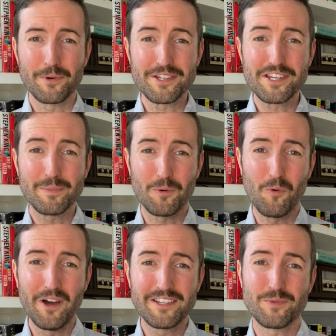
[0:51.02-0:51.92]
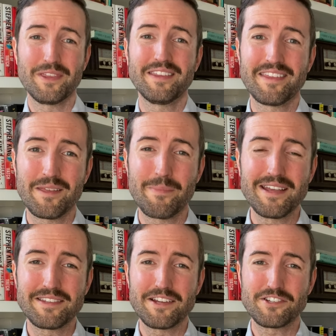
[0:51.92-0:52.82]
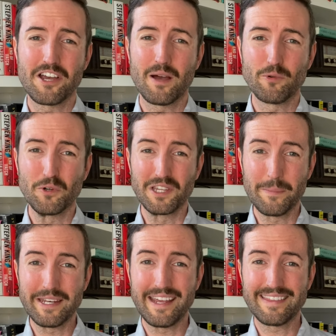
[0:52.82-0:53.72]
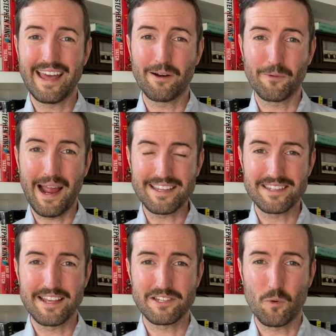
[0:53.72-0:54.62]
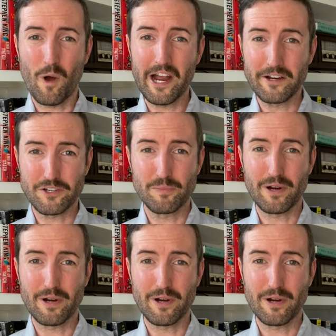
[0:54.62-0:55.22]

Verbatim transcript: Reason number one is we think that the base station hub will eliminate that rat's nest of wires you